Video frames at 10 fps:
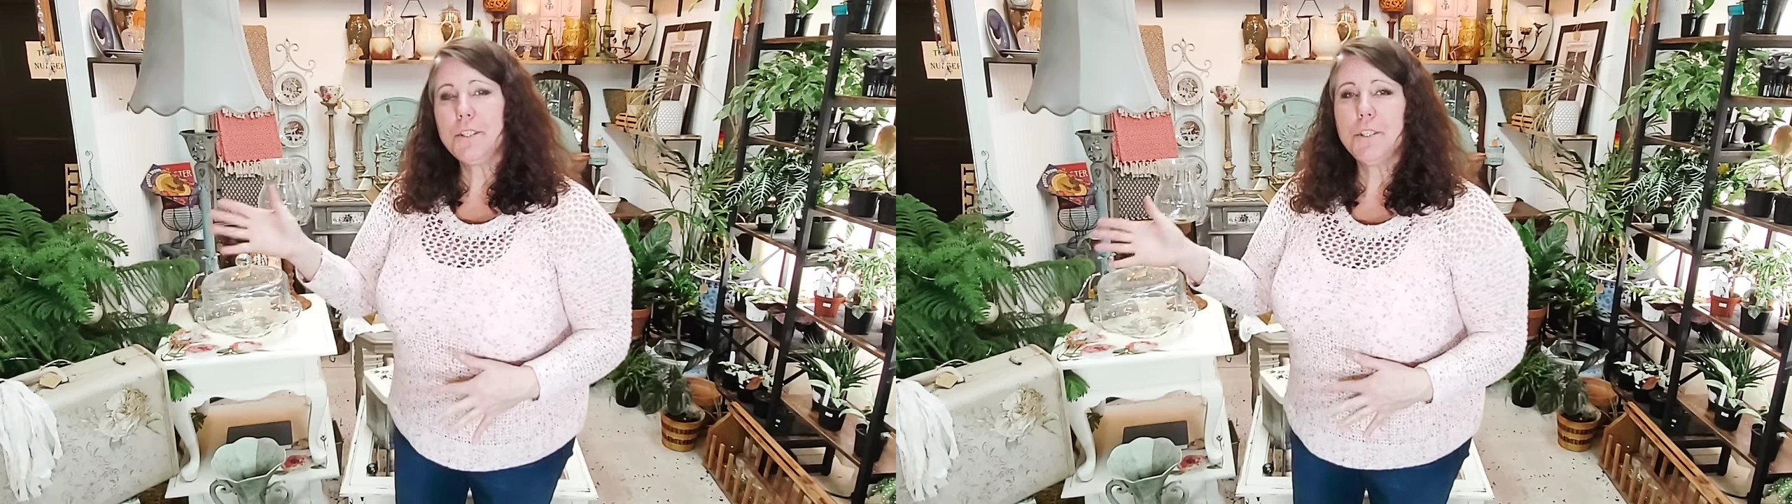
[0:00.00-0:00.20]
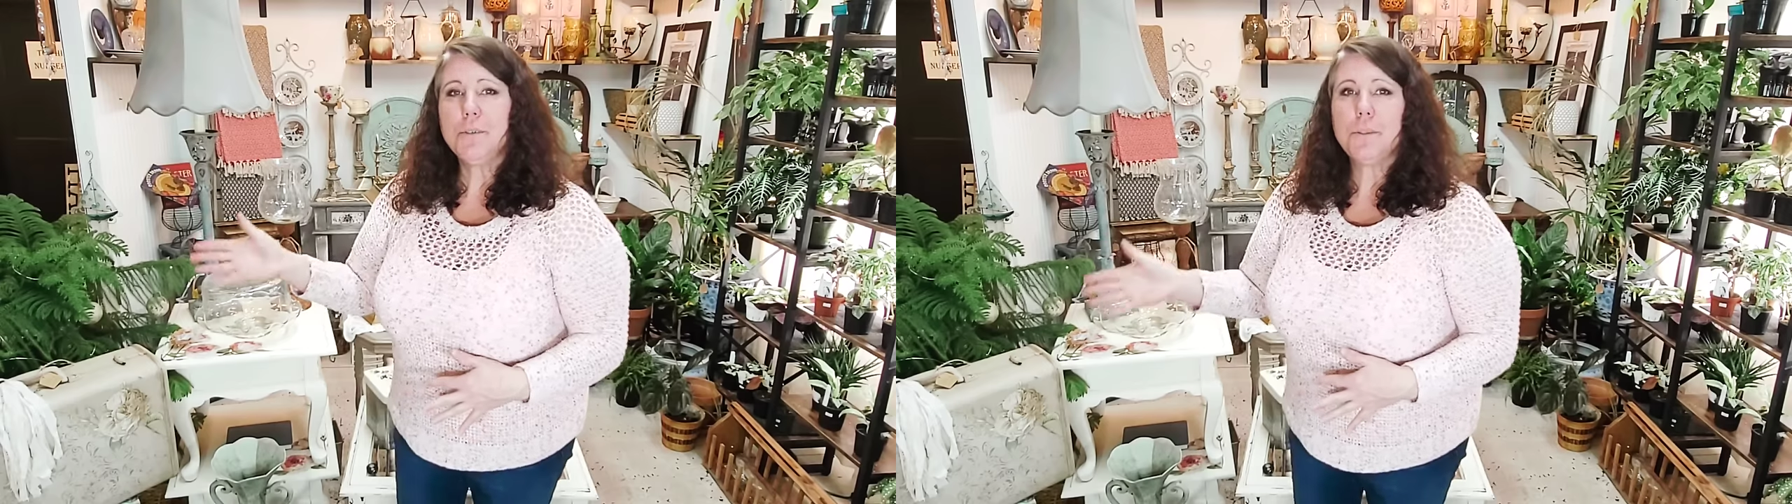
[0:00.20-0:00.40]

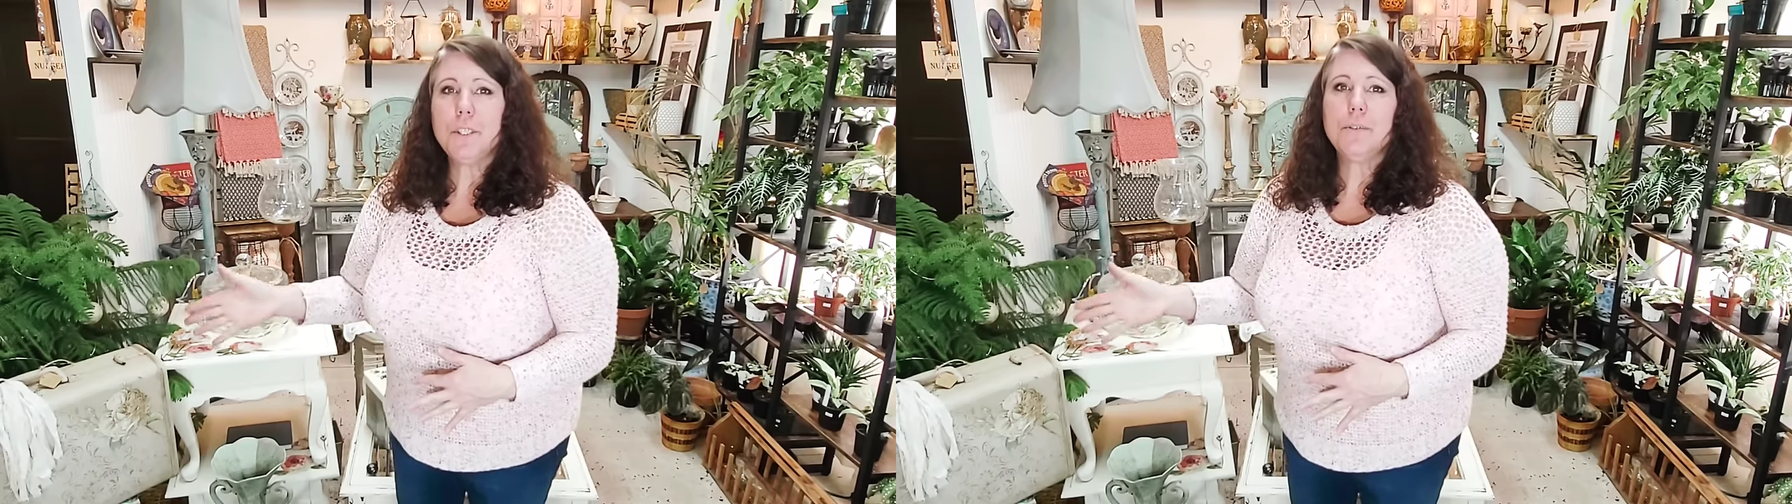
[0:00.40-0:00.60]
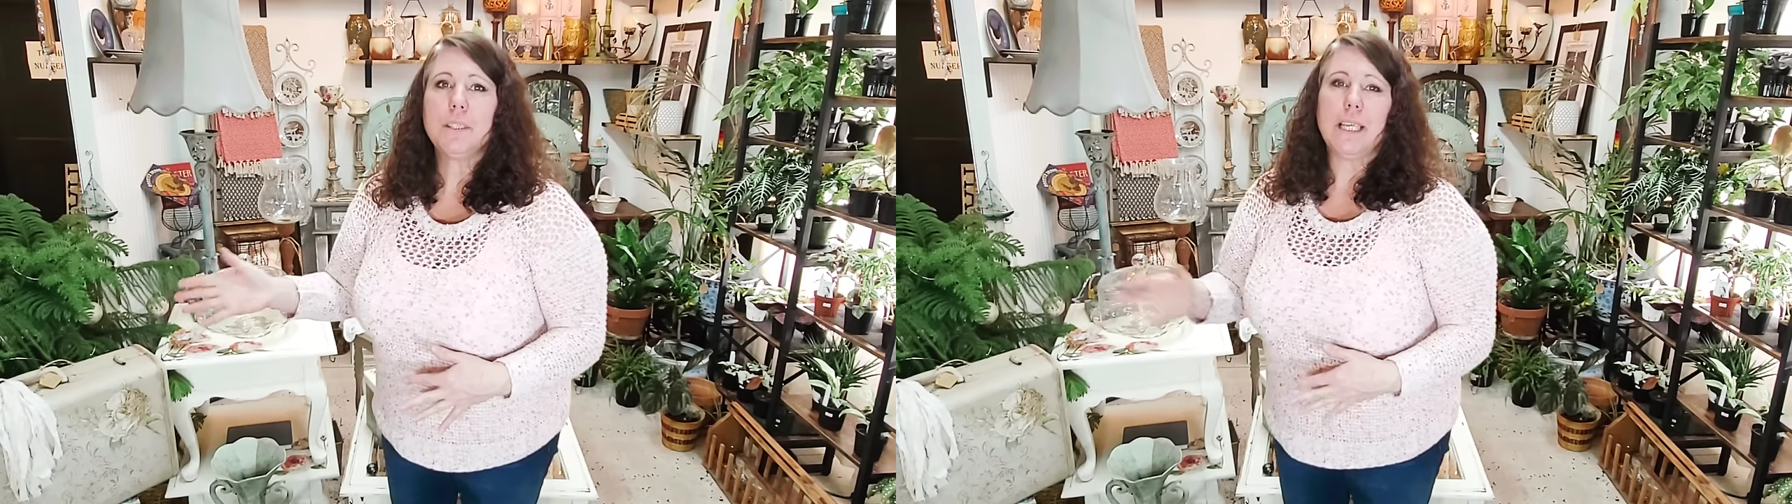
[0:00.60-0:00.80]
to
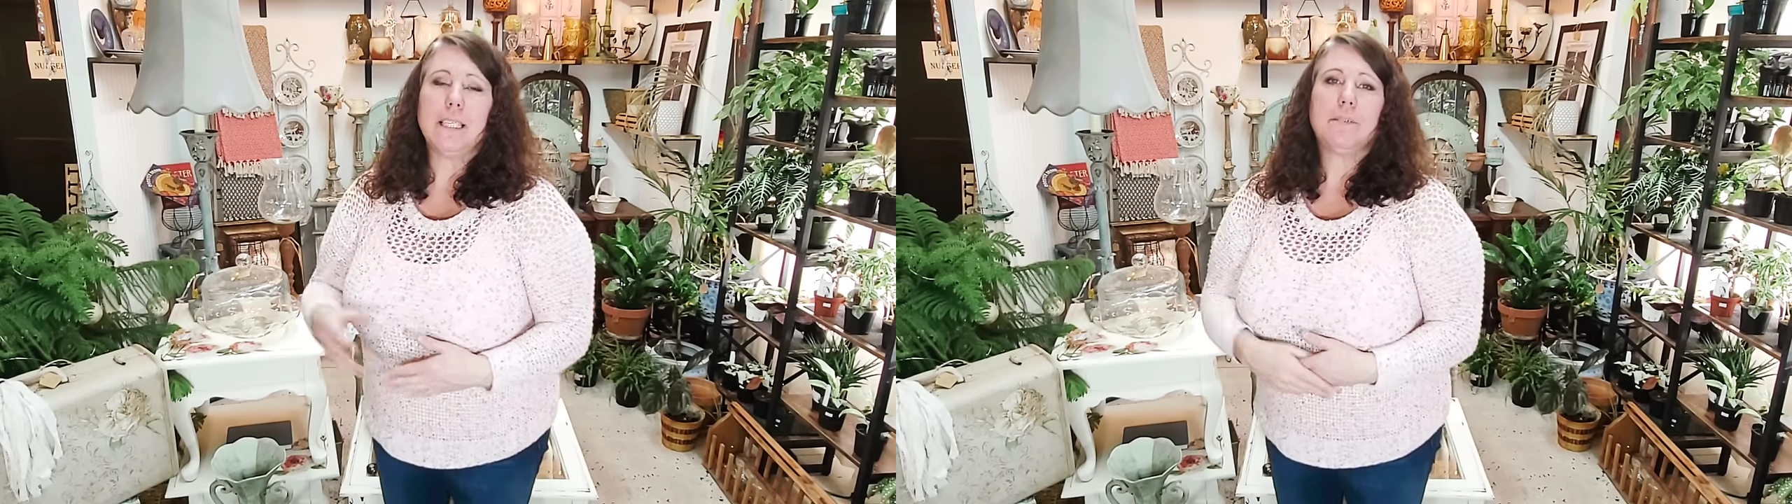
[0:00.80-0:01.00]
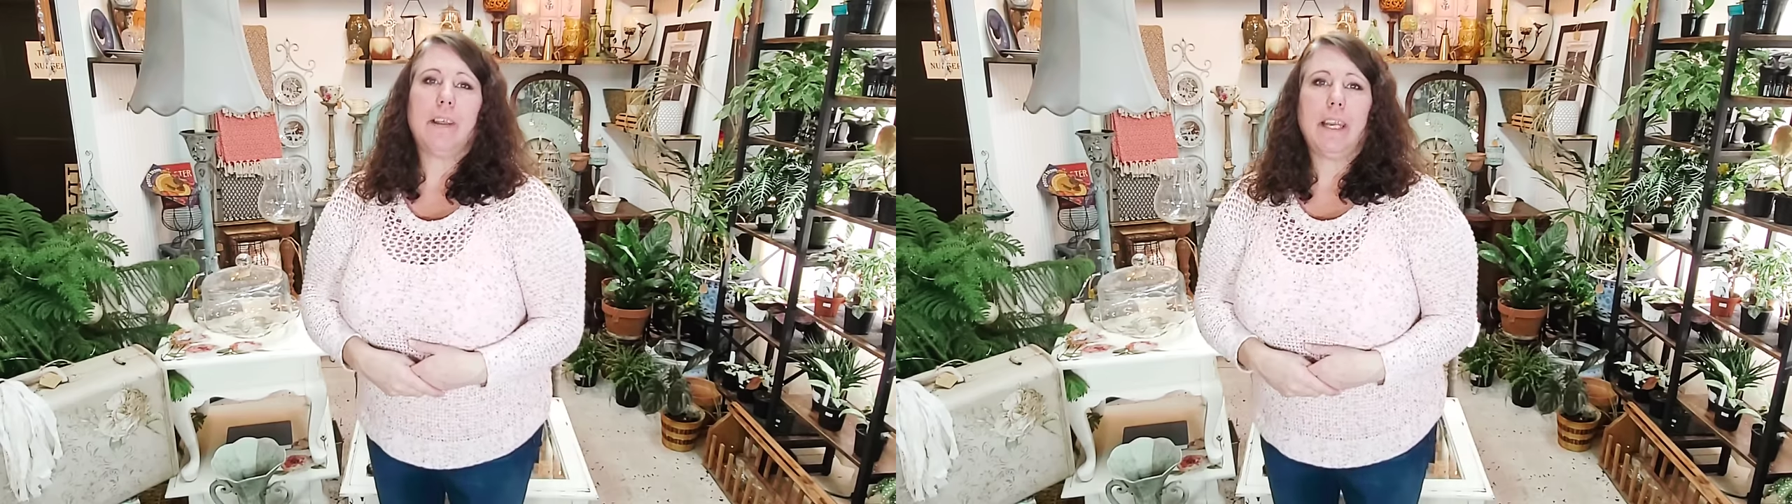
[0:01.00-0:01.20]

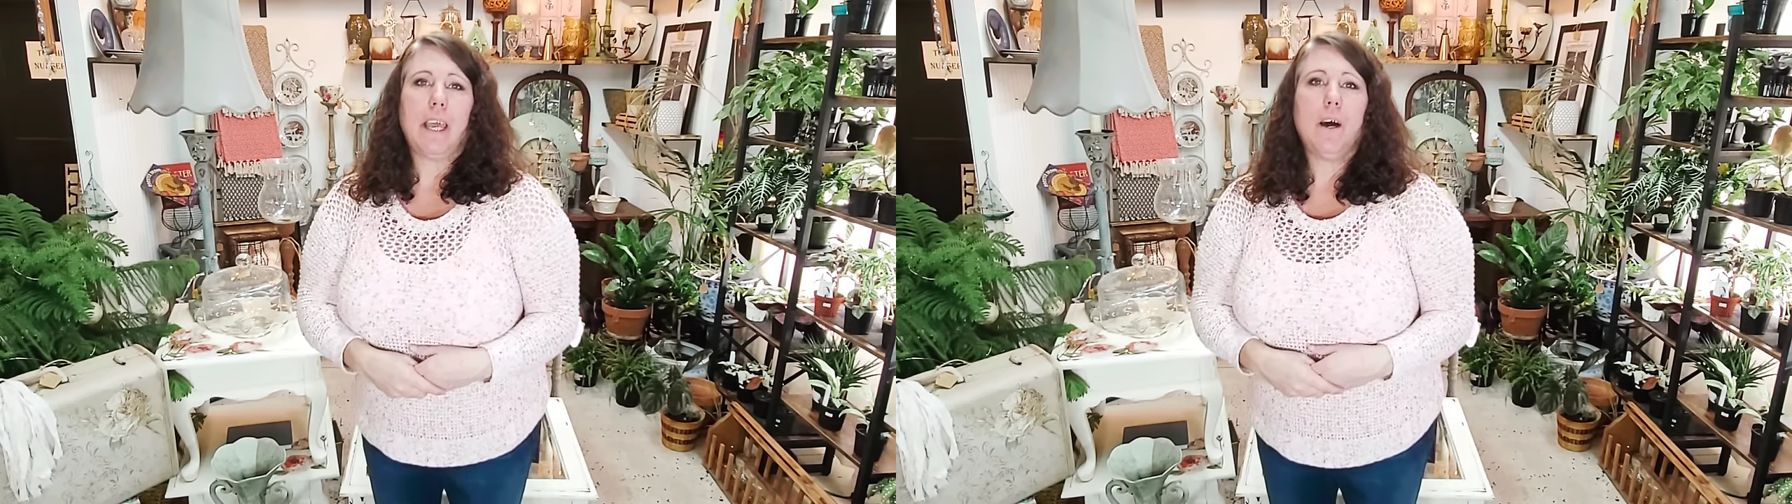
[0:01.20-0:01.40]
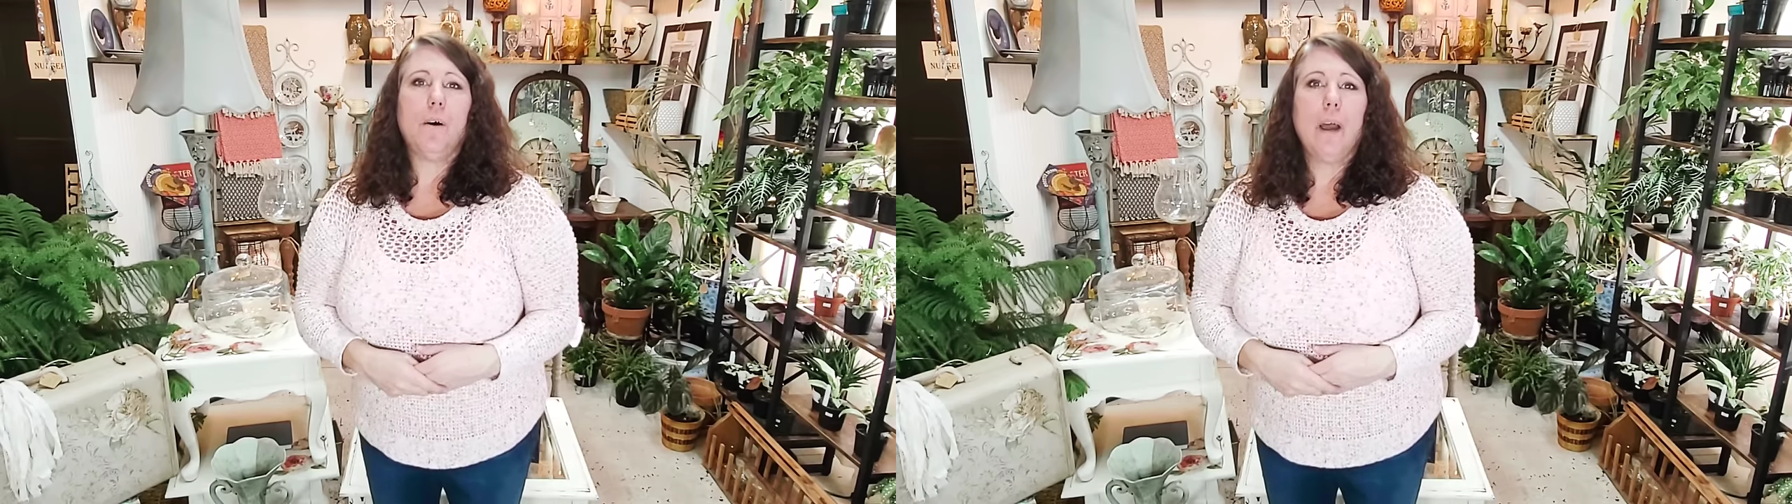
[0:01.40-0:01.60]
Tuesday's
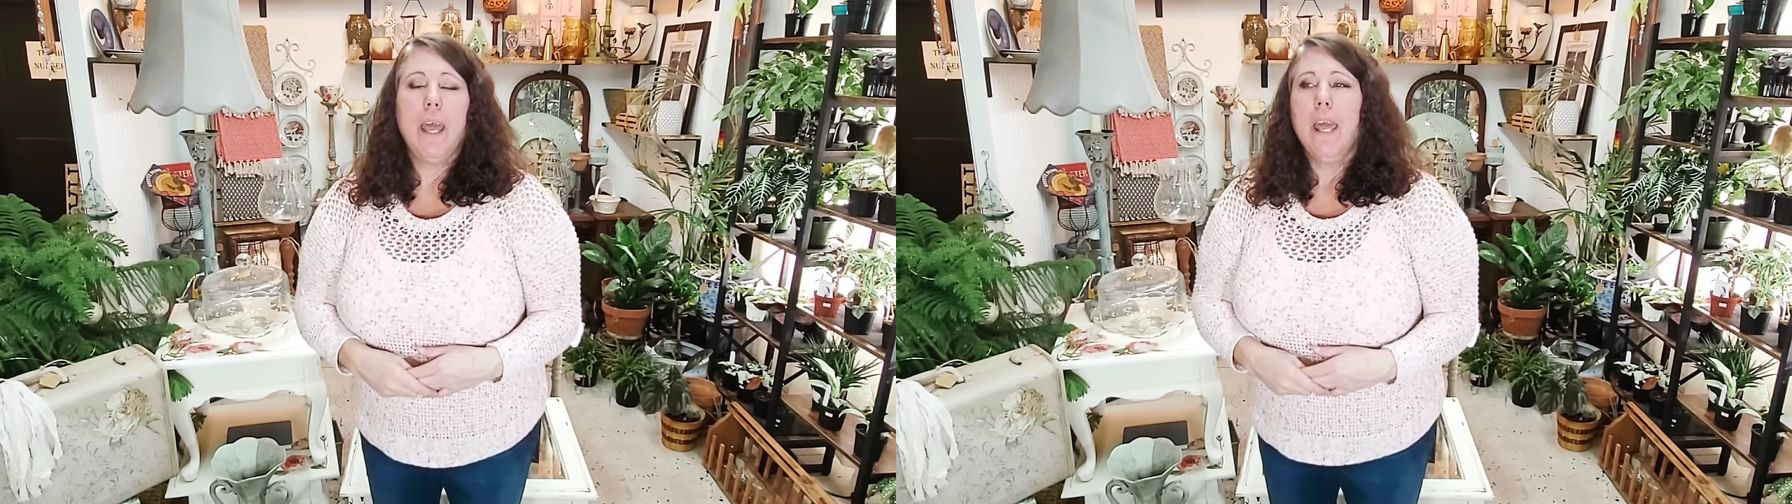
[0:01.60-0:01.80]
video.